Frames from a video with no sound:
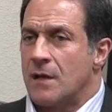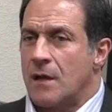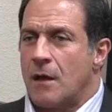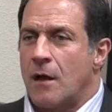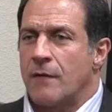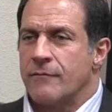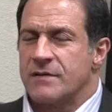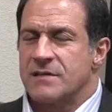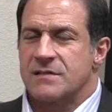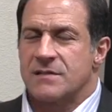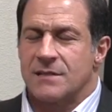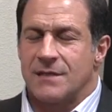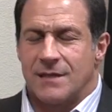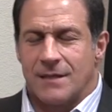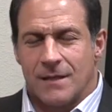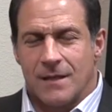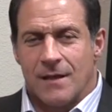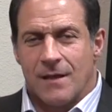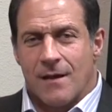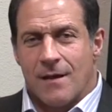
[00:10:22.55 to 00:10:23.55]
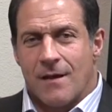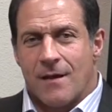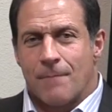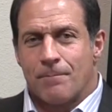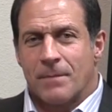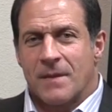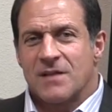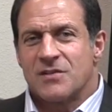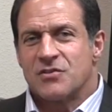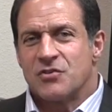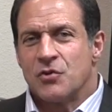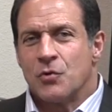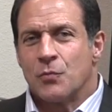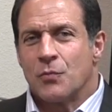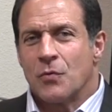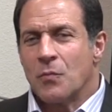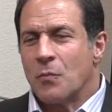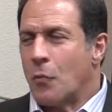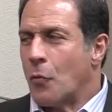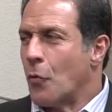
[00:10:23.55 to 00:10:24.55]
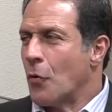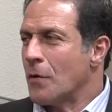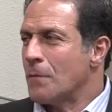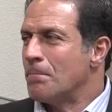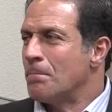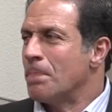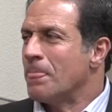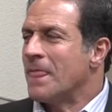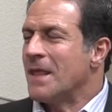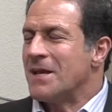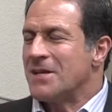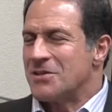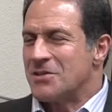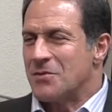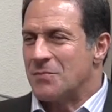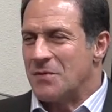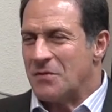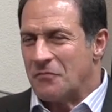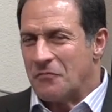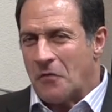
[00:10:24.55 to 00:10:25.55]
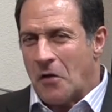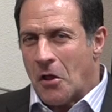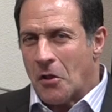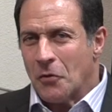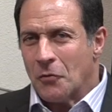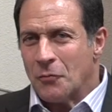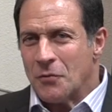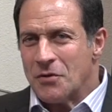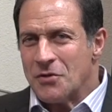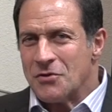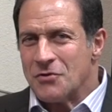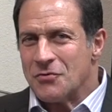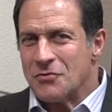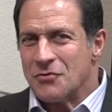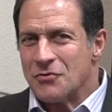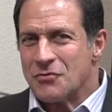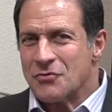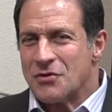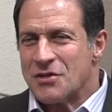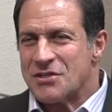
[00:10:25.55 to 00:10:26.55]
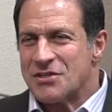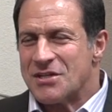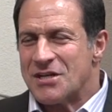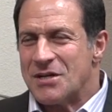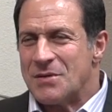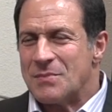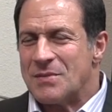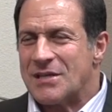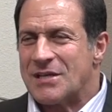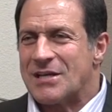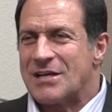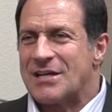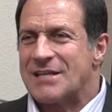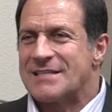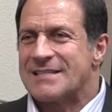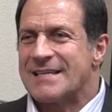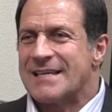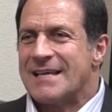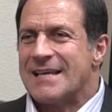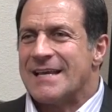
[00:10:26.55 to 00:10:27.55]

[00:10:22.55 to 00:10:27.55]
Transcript: Obviously, it's super important to be followed when you do nutrition because